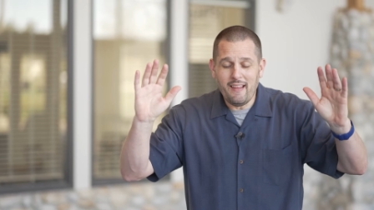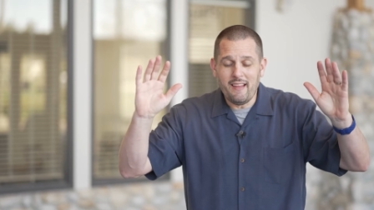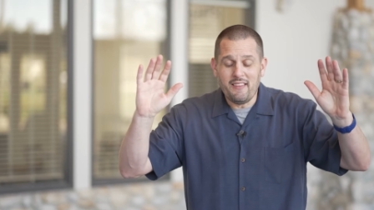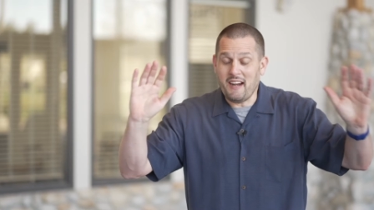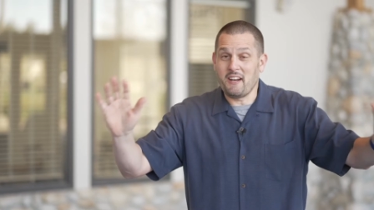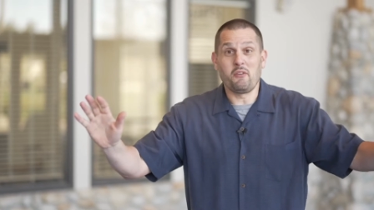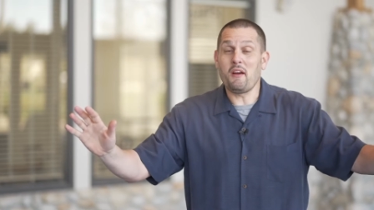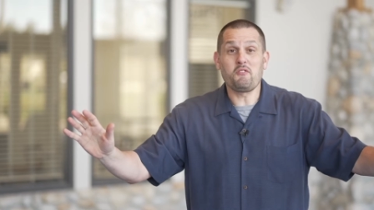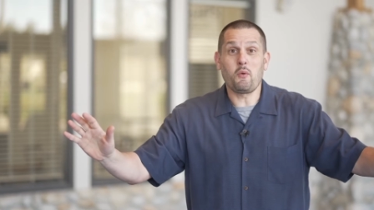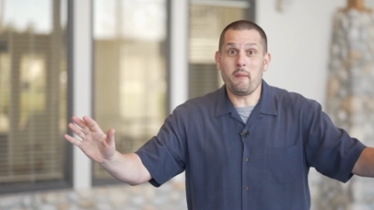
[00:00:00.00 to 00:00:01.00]
then I don't
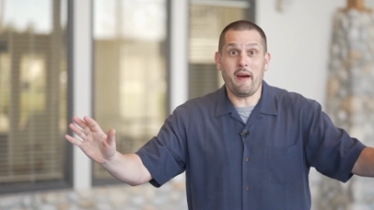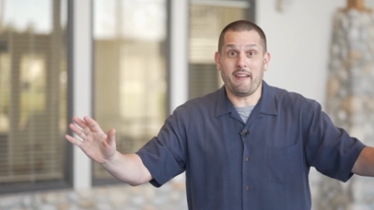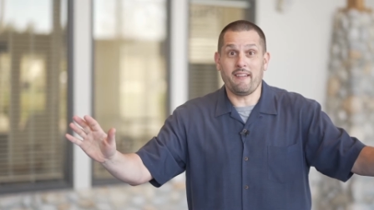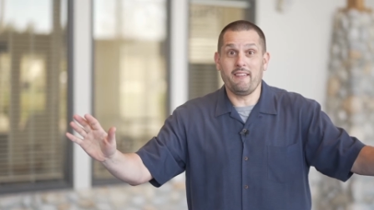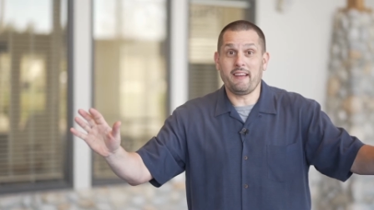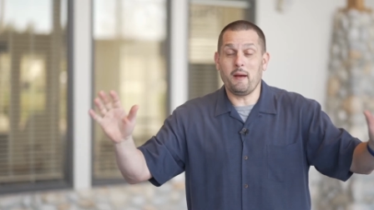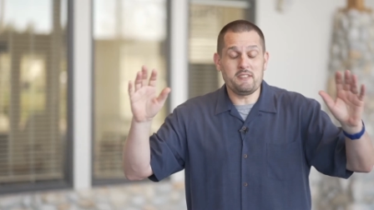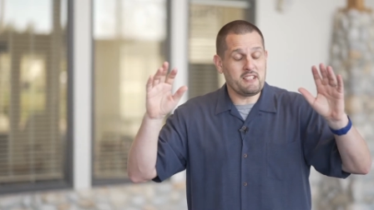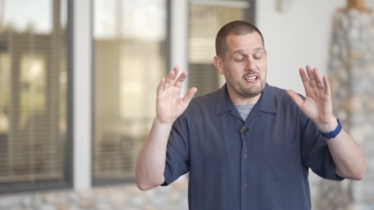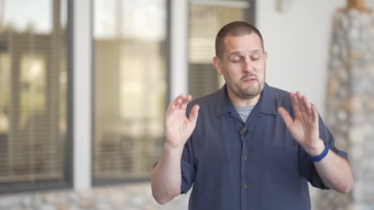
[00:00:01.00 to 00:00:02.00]
have to worry about it. Okay, I'm
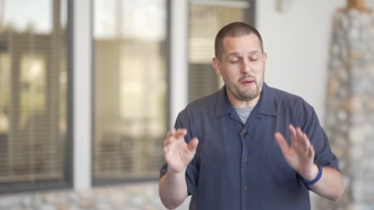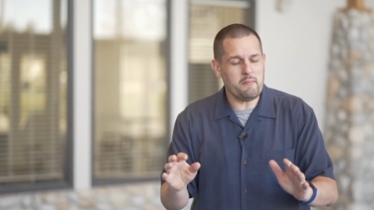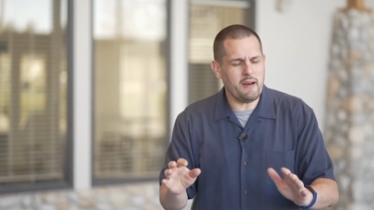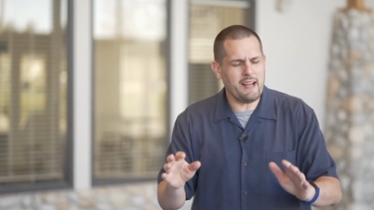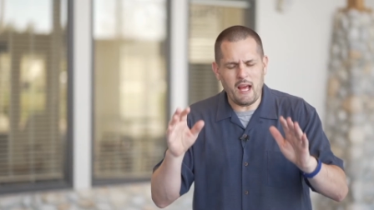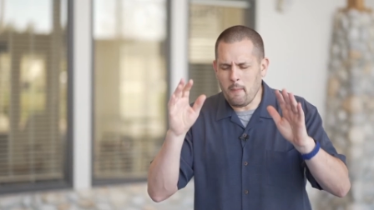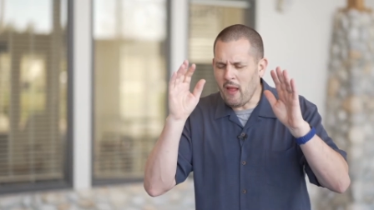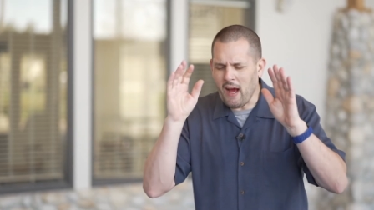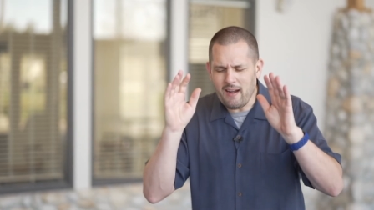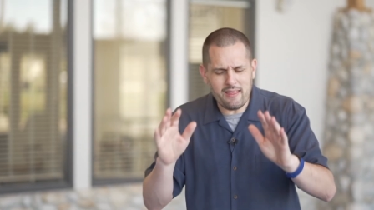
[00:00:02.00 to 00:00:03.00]
just going to spend money and I'm
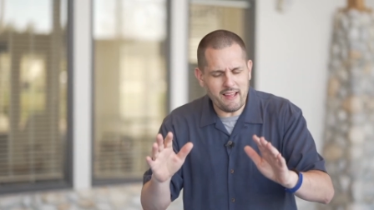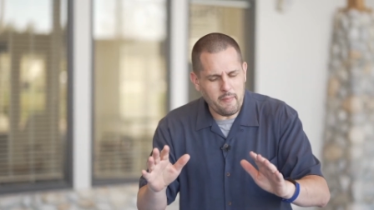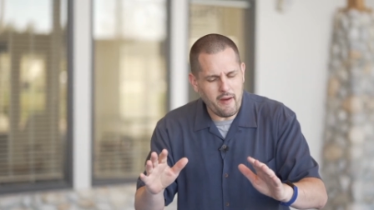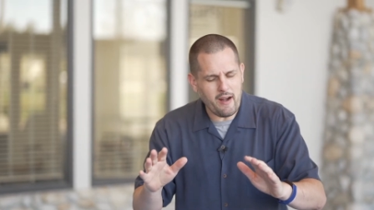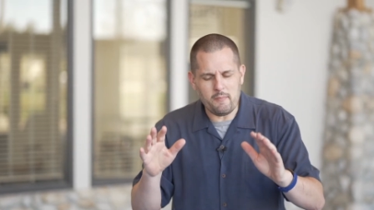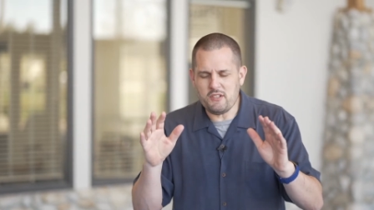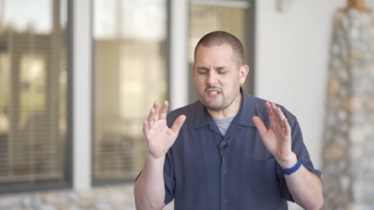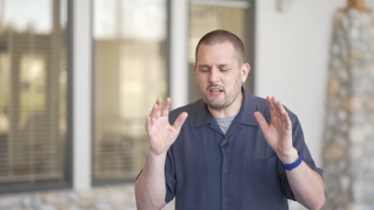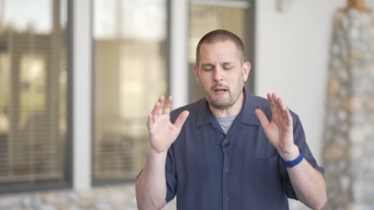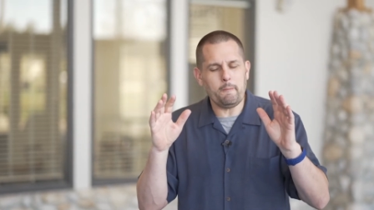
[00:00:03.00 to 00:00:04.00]
not going to think about it. I'm
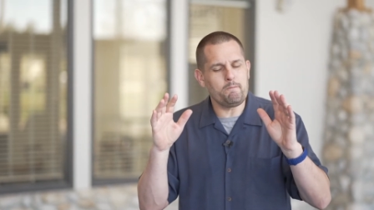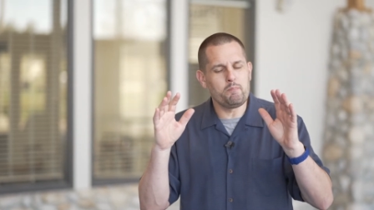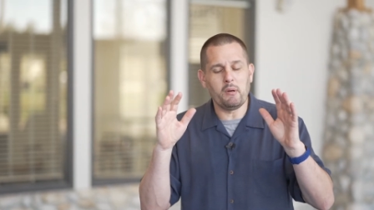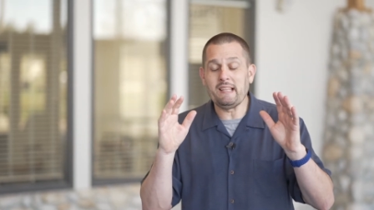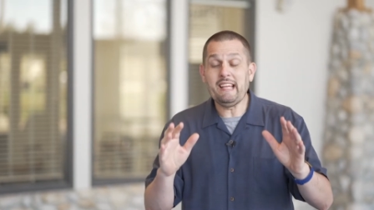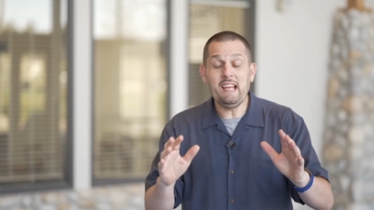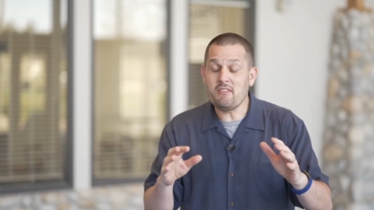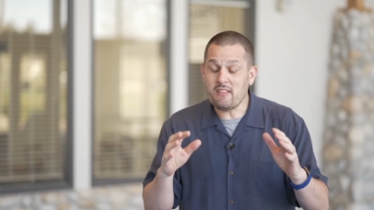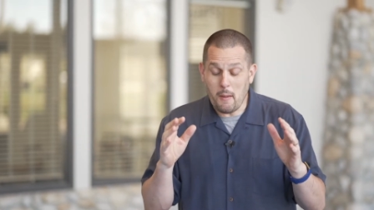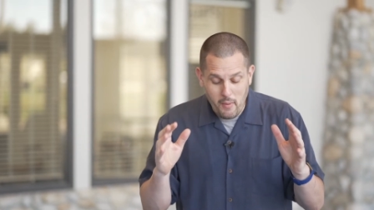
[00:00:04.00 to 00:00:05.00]
just going to believe
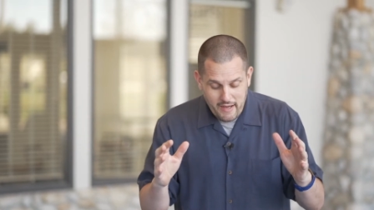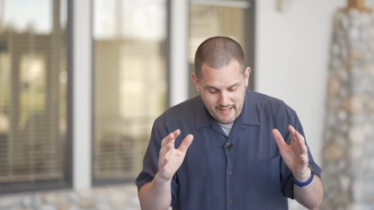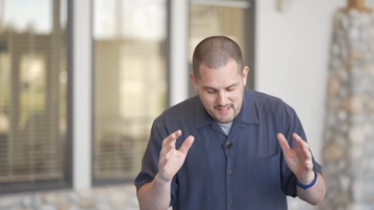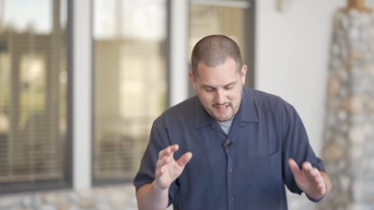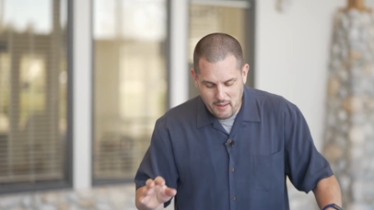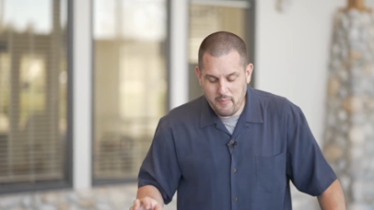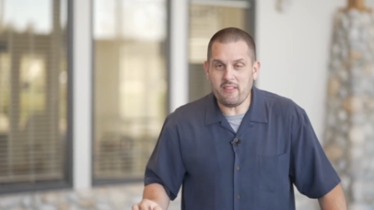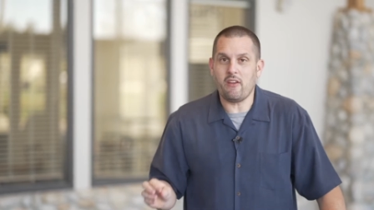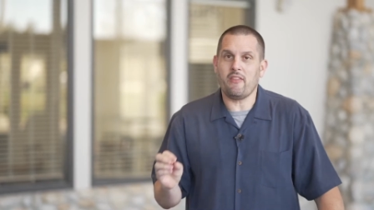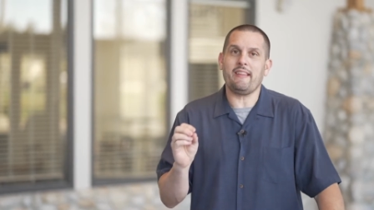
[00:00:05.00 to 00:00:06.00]
that the money is going to be
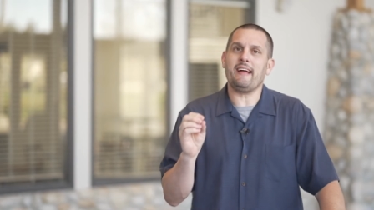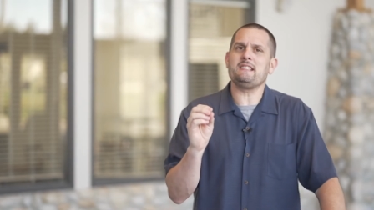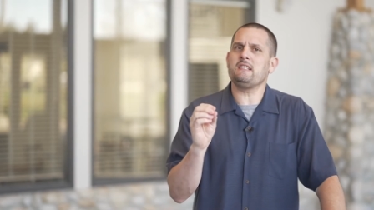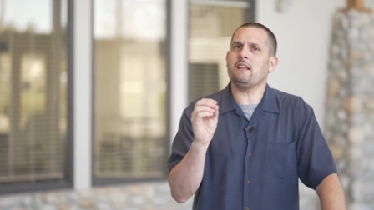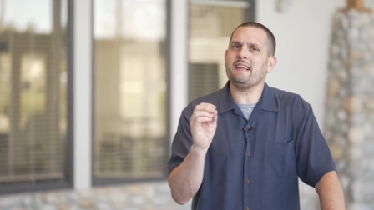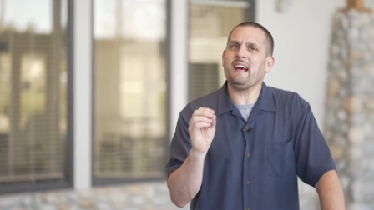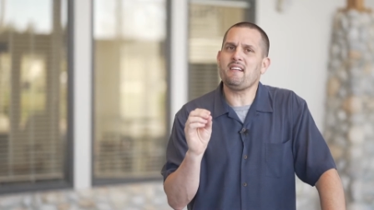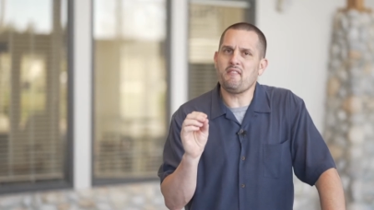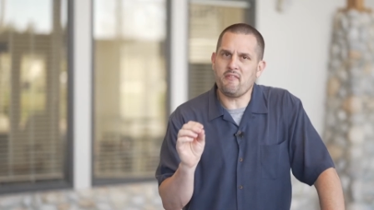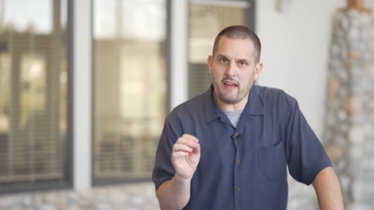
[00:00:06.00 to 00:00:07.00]
there. That's not the
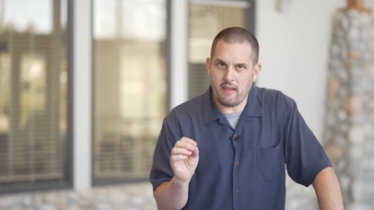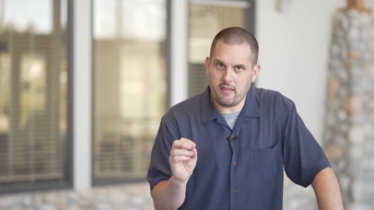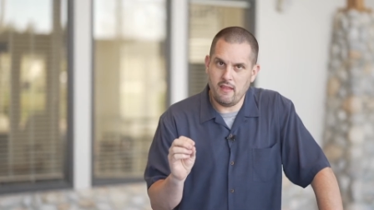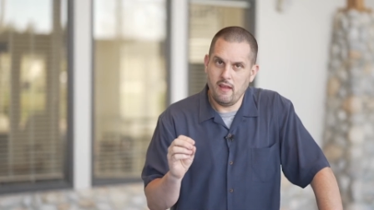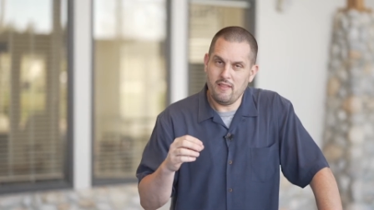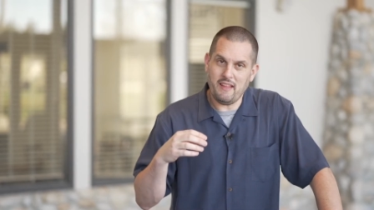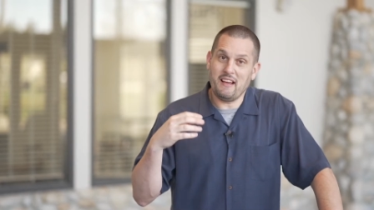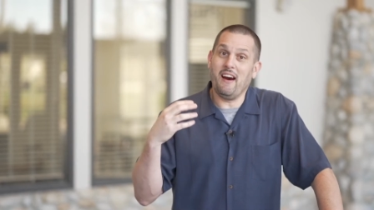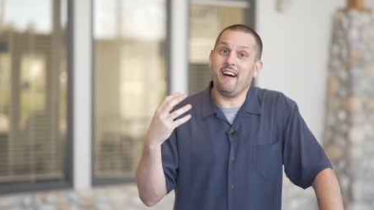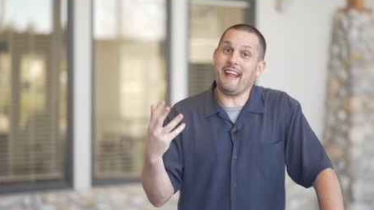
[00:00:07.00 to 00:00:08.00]
kind of faith that
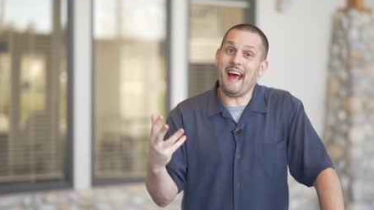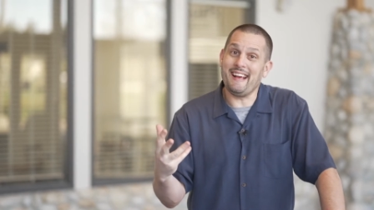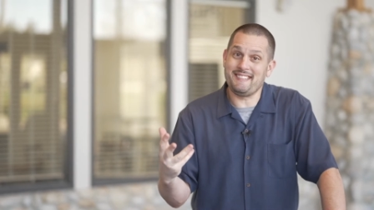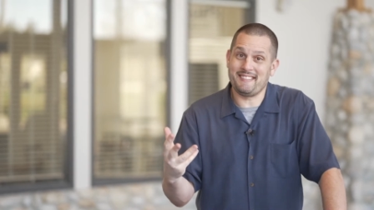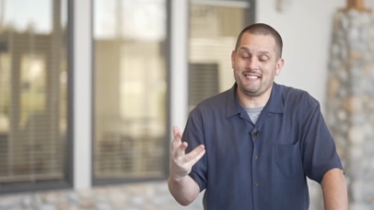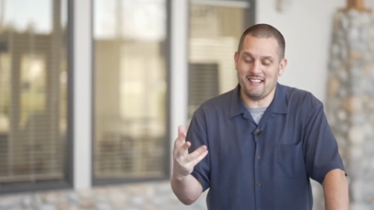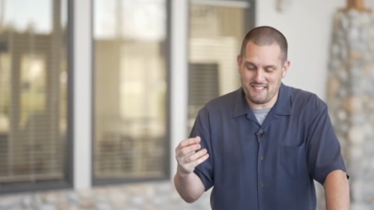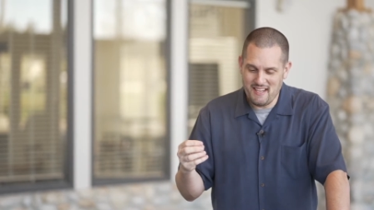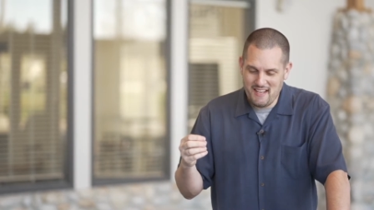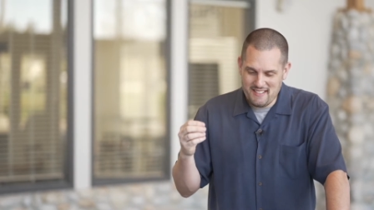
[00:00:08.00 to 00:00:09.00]
God asks
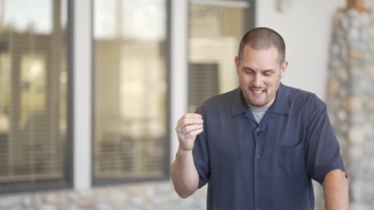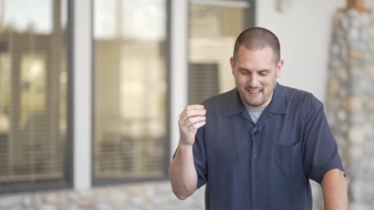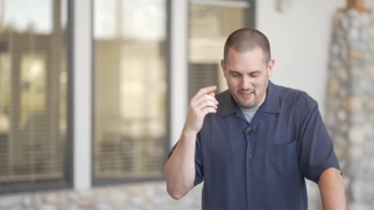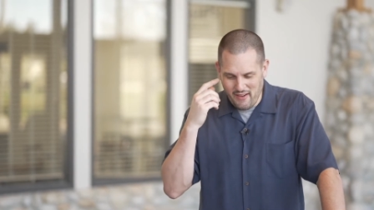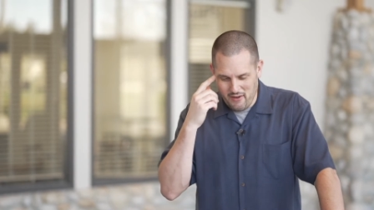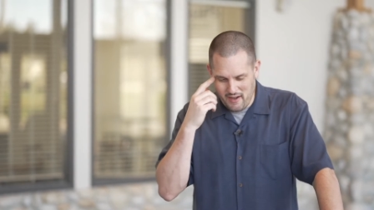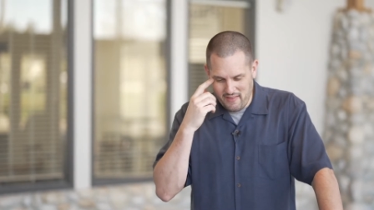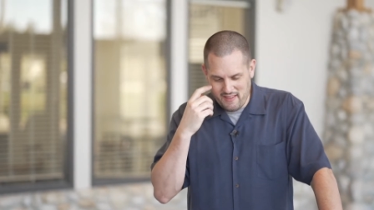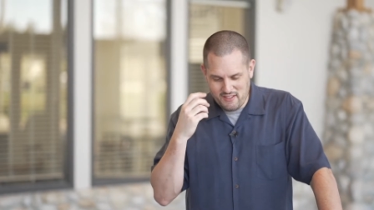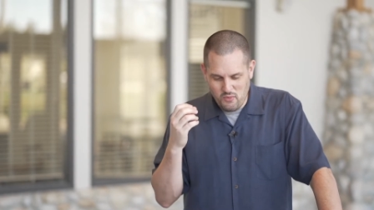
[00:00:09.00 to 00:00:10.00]
us to live out
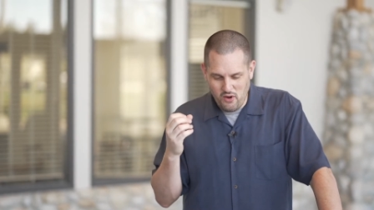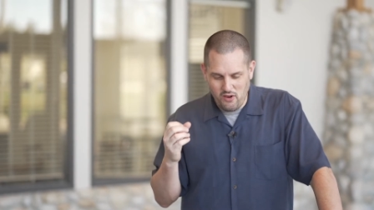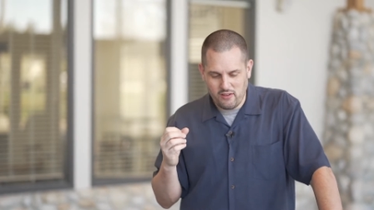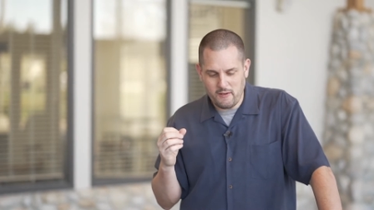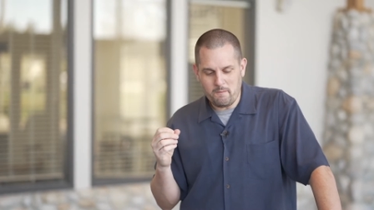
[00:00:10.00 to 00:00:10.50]
in this world.